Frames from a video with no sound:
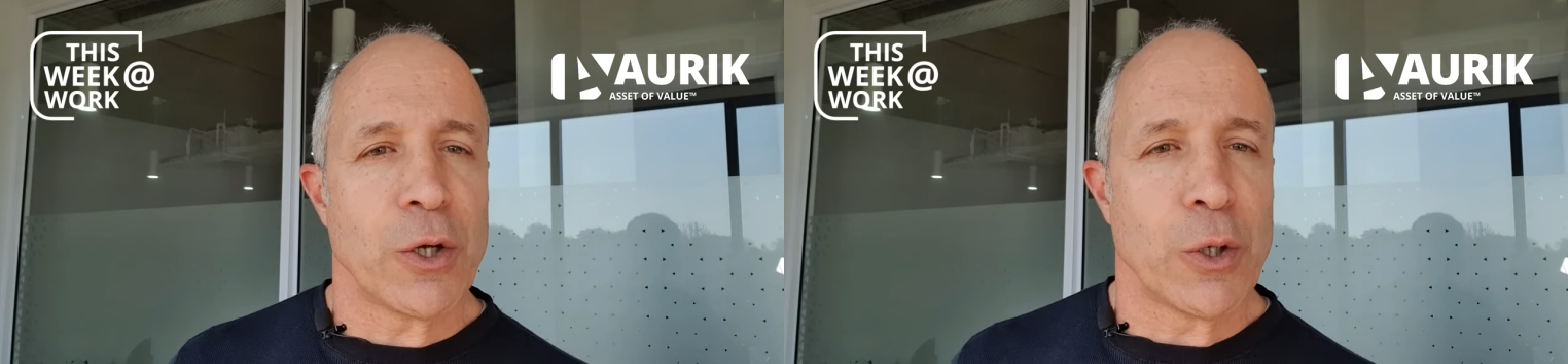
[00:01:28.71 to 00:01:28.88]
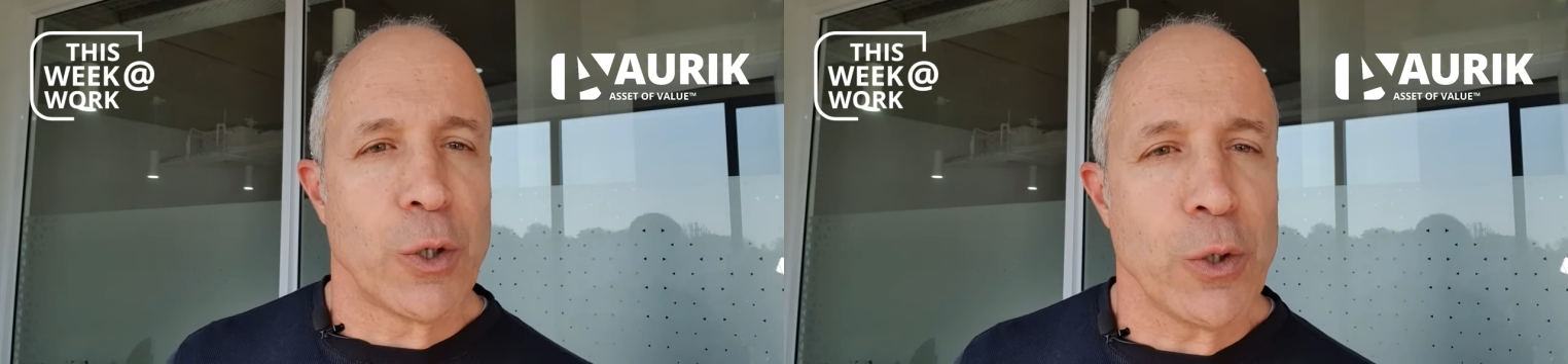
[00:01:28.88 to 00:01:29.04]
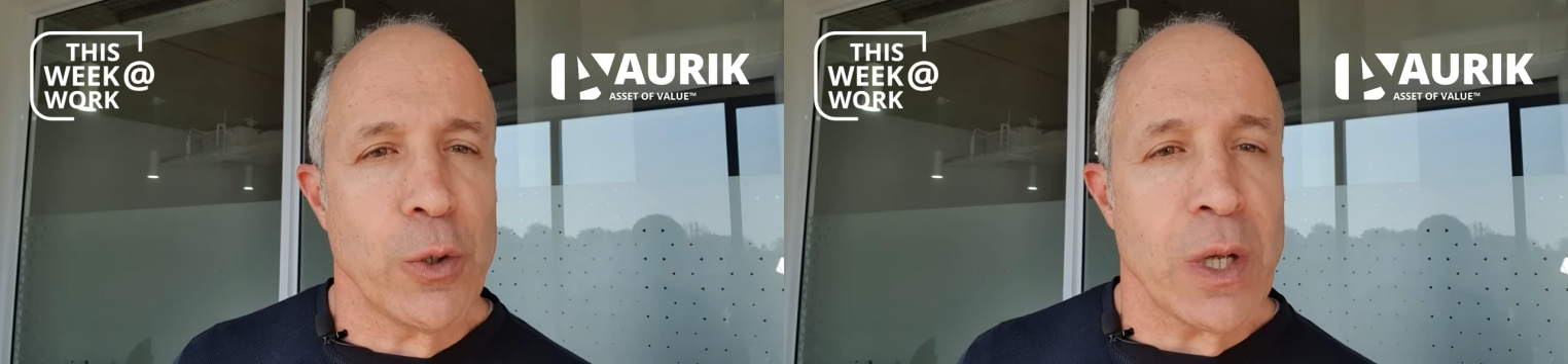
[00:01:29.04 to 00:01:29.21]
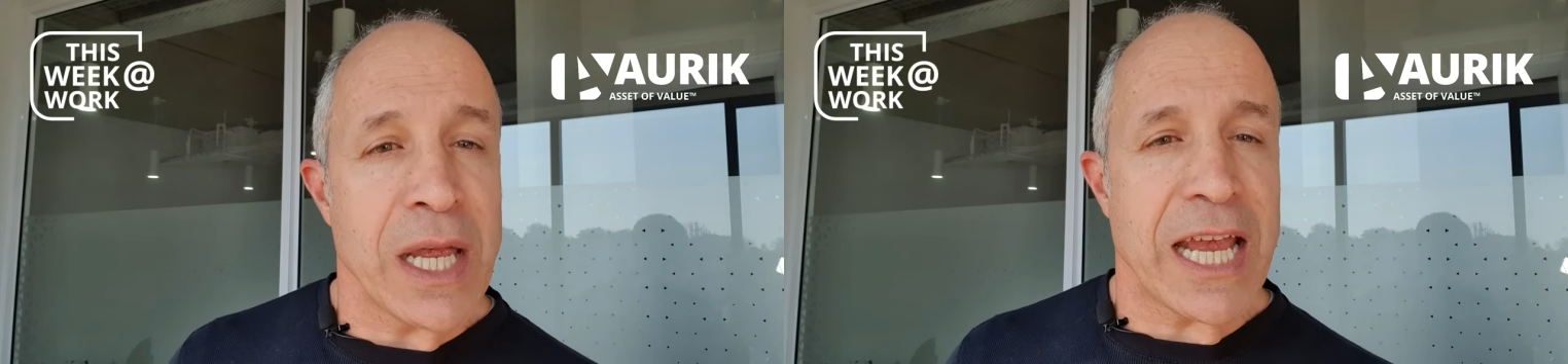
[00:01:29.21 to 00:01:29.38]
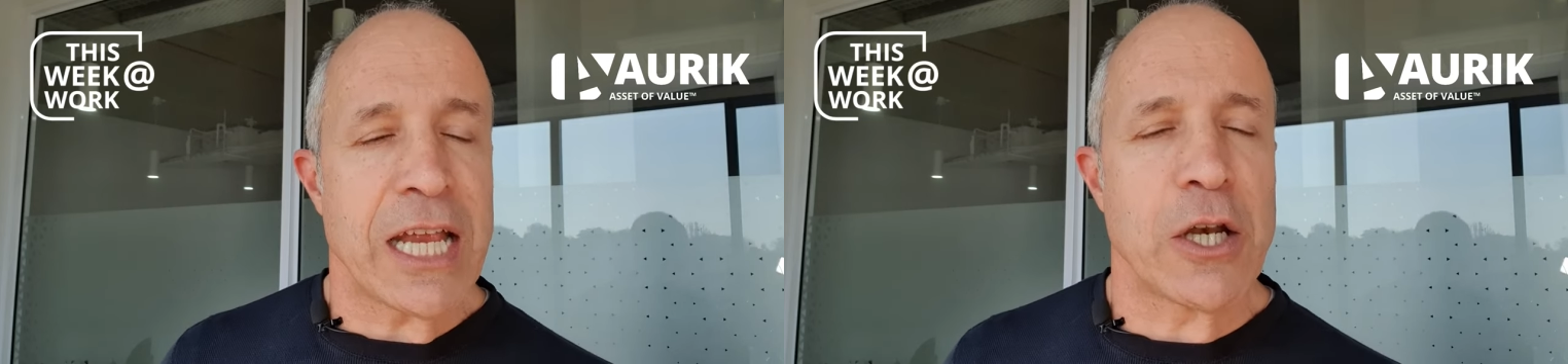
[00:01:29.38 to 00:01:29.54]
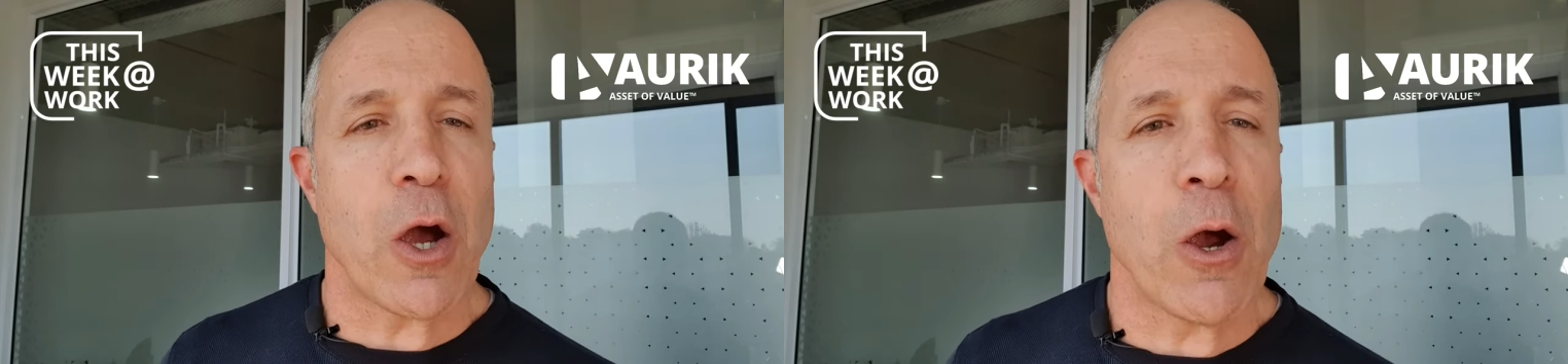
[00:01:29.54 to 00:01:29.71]
who,
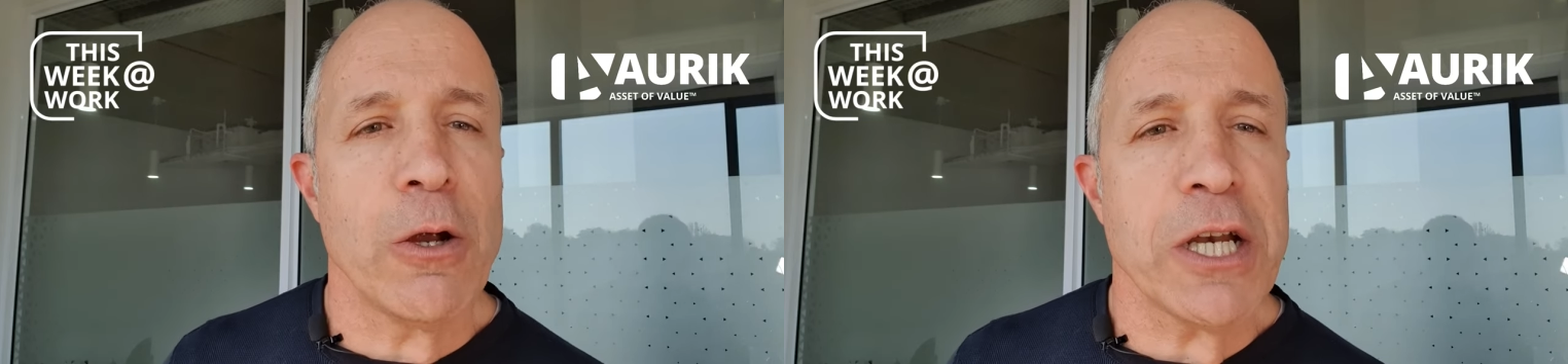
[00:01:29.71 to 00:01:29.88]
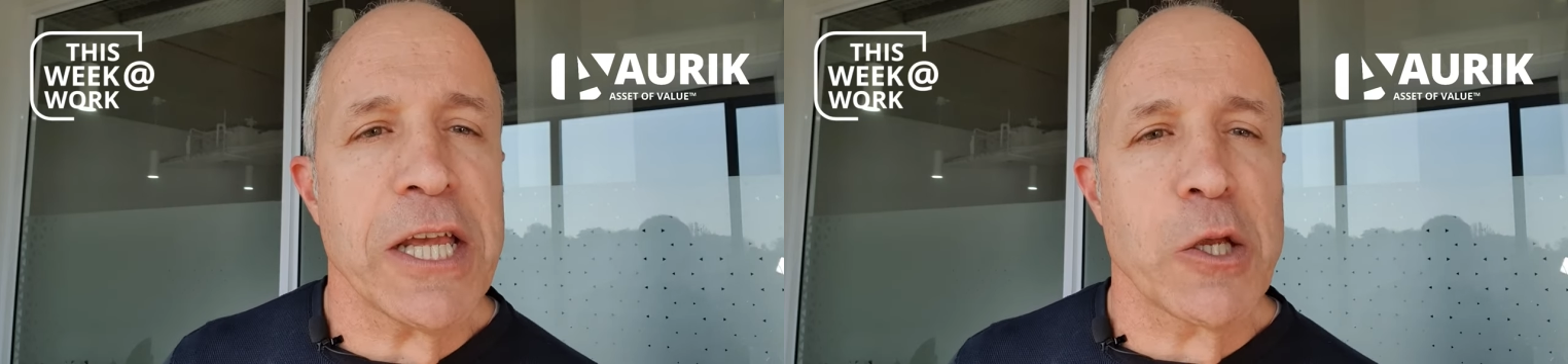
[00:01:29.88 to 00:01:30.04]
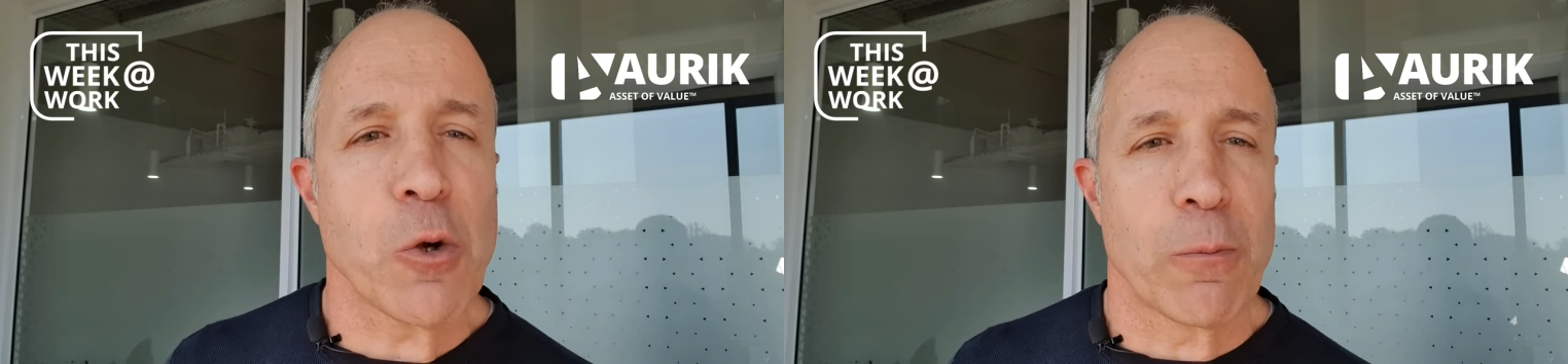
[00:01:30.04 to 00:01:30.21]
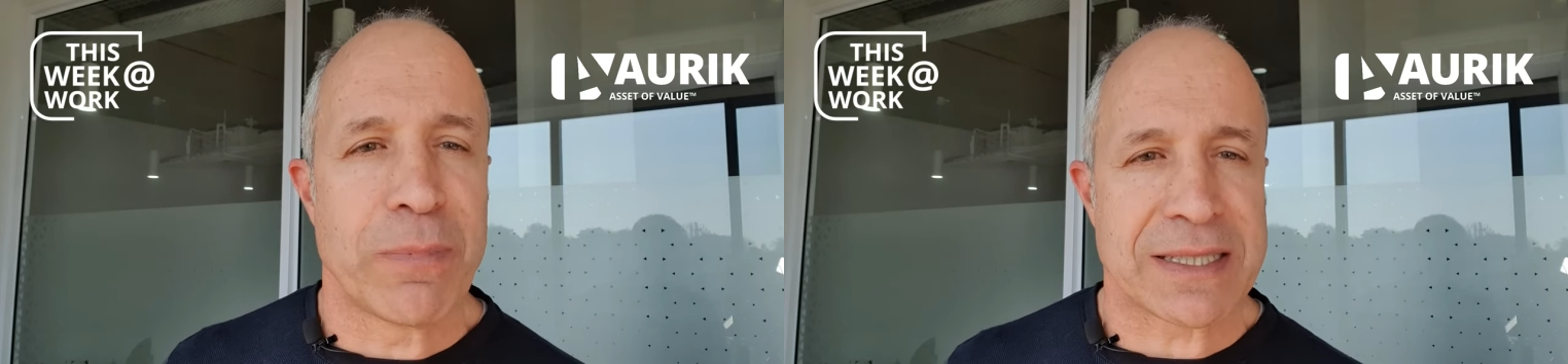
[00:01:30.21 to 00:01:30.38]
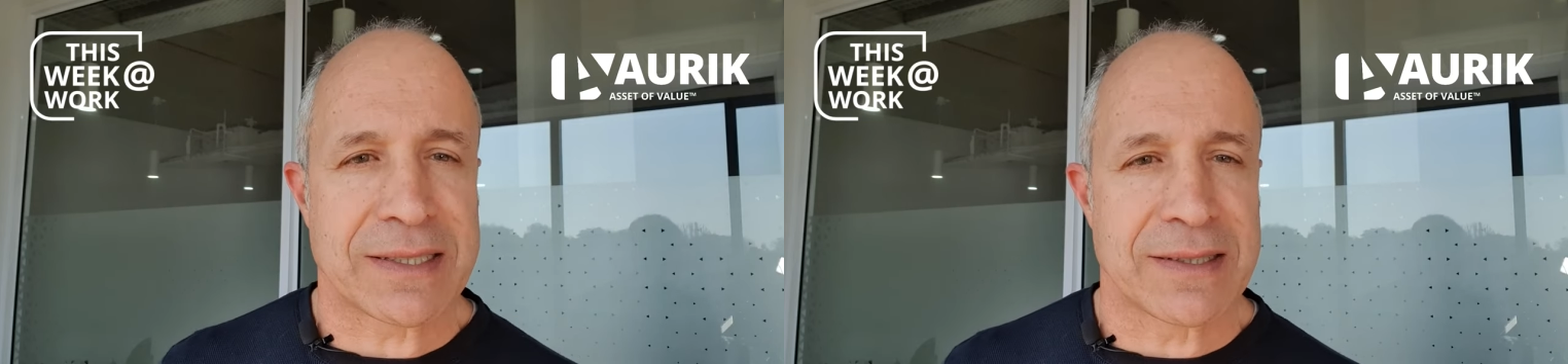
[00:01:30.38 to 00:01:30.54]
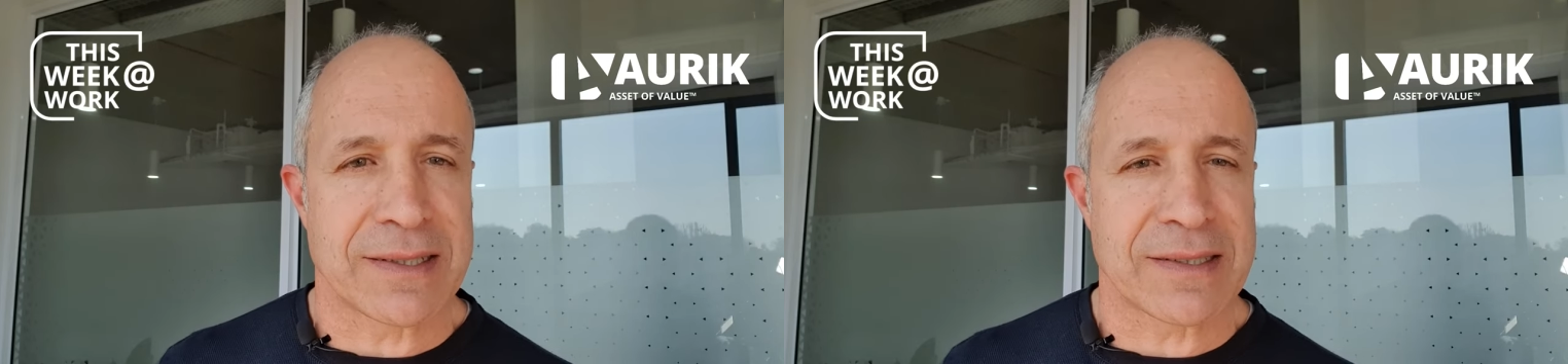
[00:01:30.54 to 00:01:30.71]
in owning your
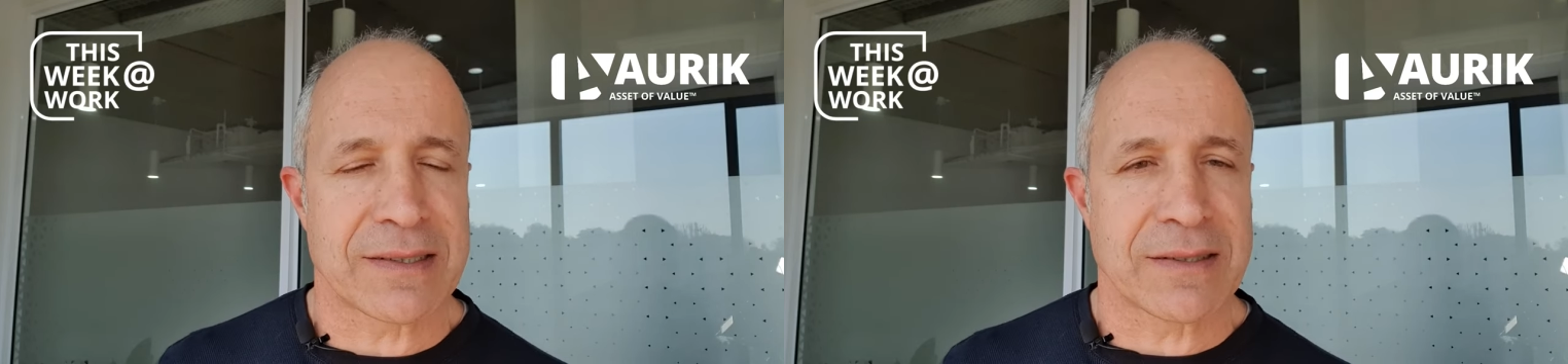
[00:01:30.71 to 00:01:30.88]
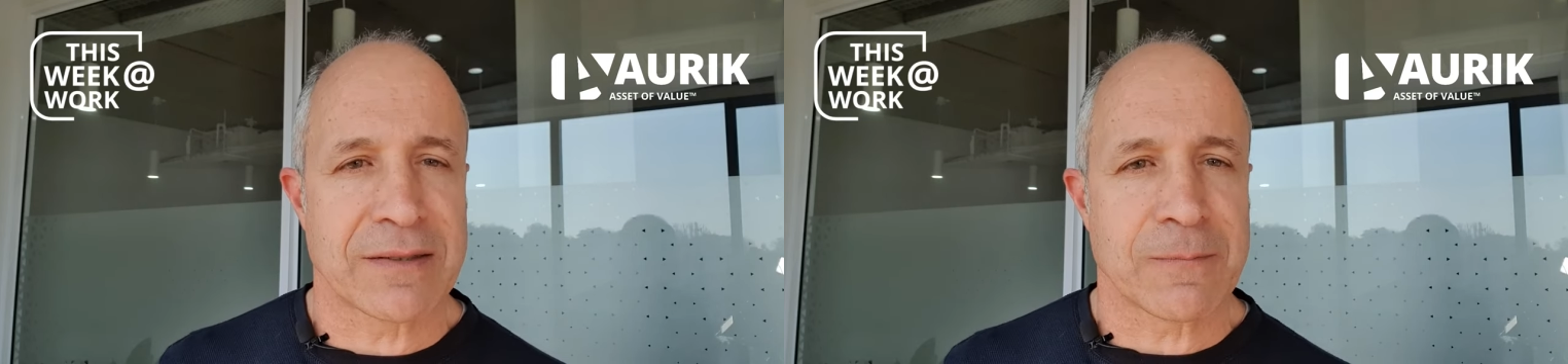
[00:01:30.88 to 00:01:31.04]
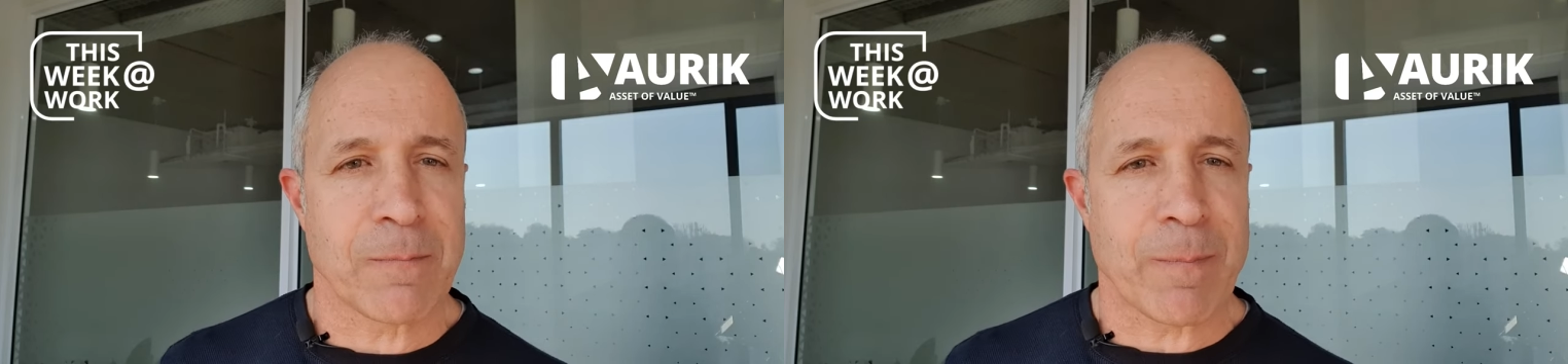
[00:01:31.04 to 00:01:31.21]
business,